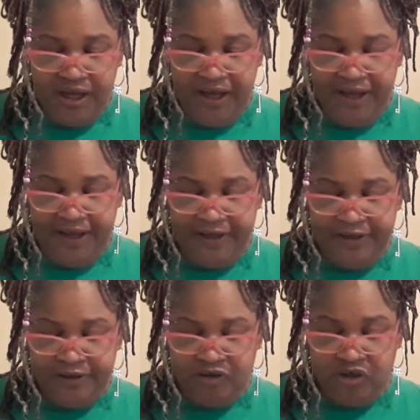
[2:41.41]

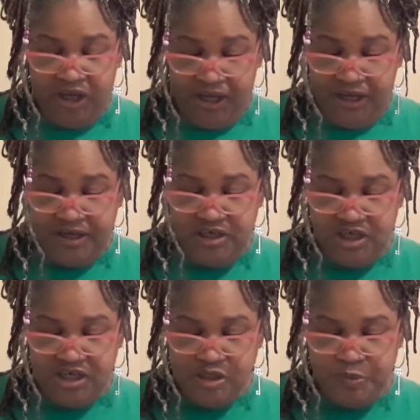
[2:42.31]
and
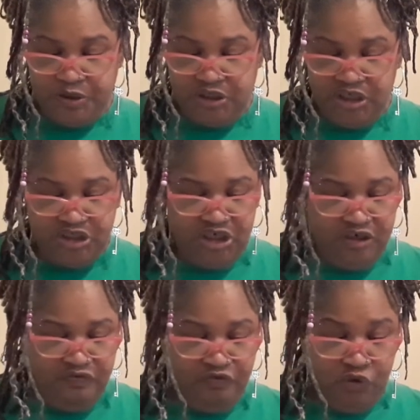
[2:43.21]
is petitioned
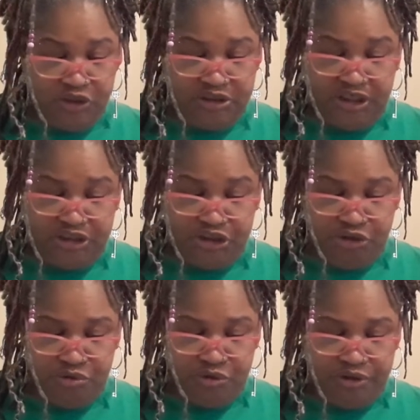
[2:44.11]
for sick
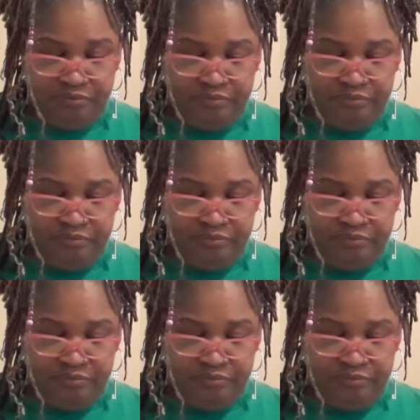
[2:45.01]
children.